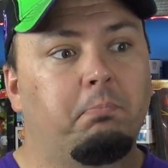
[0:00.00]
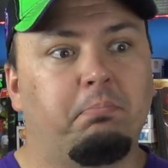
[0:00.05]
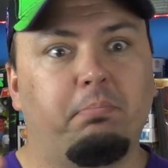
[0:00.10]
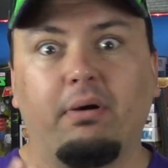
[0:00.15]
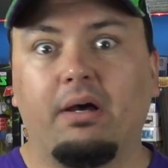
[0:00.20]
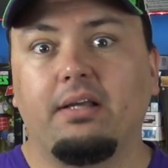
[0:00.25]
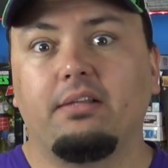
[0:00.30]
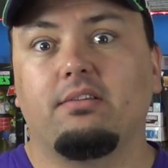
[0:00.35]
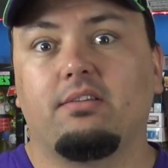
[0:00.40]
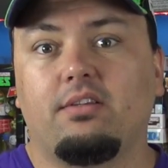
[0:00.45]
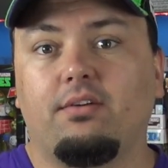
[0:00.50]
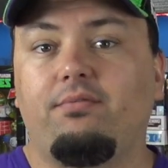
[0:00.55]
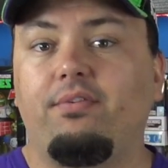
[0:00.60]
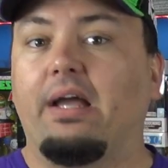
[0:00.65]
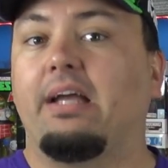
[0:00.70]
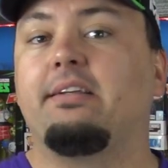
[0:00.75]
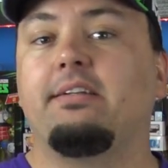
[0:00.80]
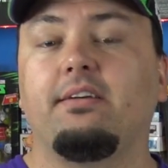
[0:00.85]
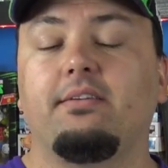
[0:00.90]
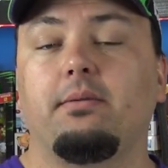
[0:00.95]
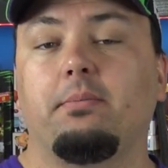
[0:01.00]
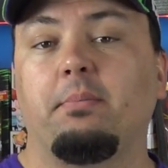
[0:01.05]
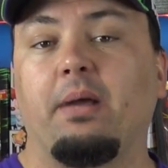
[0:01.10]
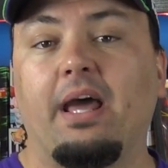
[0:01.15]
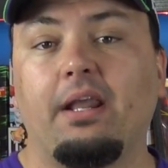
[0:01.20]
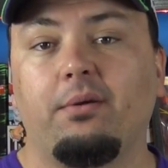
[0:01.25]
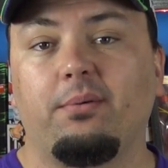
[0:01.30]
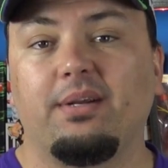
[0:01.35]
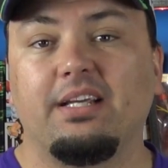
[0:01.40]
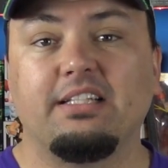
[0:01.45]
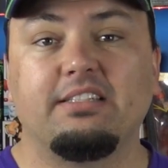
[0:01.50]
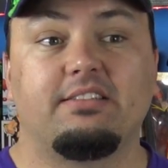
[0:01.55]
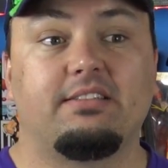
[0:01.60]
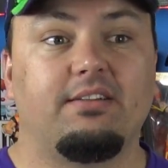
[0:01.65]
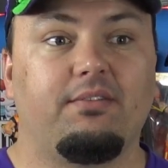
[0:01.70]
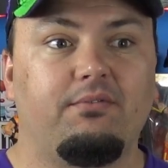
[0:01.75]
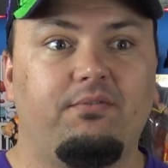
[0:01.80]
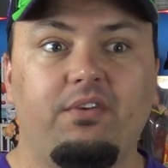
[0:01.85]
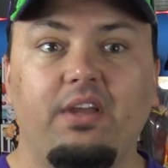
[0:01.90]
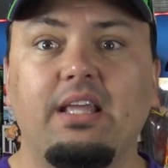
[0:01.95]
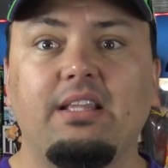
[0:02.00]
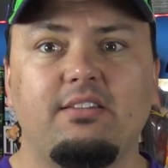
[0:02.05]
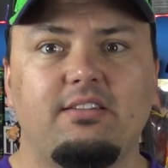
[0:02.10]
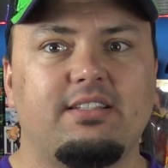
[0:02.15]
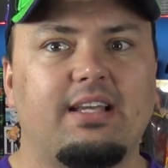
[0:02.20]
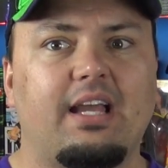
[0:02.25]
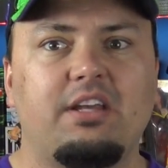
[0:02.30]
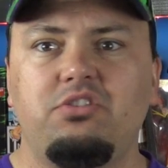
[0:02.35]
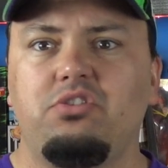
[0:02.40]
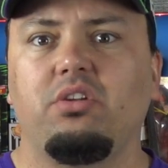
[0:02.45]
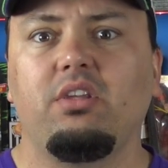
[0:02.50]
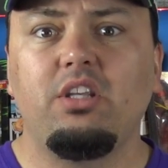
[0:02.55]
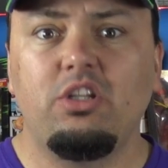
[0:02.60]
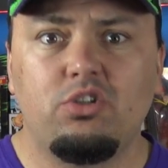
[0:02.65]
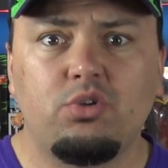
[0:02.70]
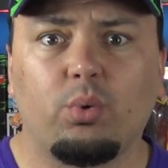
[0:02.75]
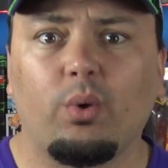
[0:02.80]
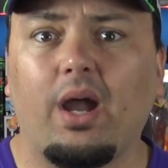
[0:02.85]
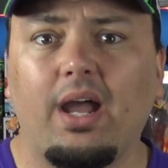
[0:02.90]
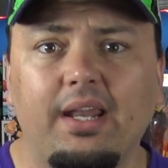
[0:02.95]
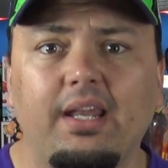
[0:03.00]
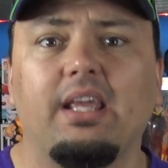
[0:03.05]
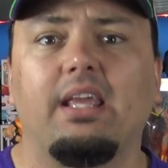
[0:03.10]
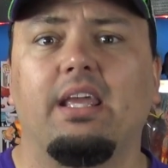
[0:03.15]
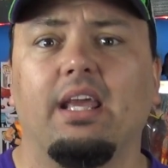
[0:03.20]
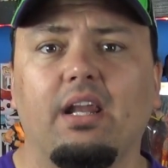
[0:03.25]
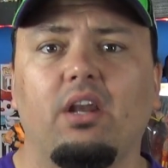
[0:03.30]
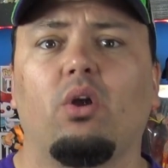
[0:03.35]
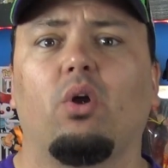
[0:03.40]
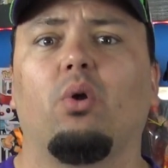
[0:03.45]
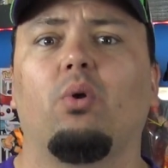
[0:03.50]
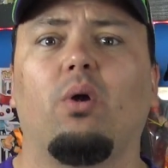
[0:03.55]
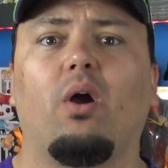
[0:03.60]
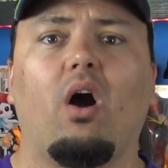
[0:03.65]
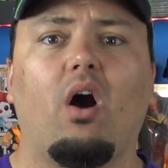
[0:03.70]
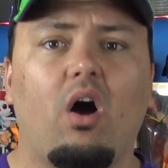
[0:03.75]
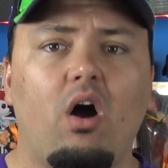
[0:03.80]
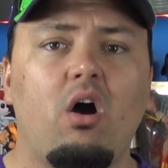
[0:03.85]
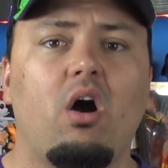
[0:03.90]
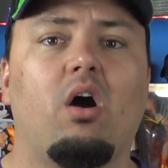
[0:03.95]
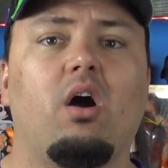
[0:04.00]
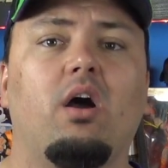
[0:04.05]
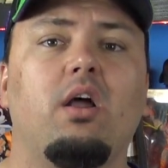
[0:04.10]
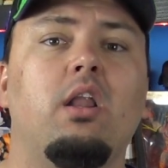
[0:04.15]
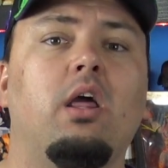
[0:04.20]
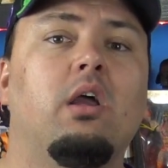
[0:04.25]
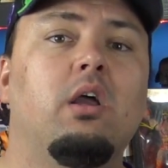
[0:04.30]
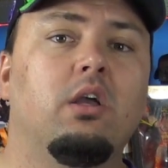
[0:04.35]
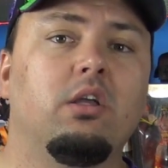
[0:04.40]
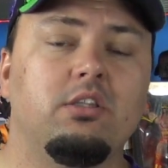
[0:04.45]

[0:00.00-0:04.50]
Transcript: But the fact of the matter is, Vince actually tried to get her on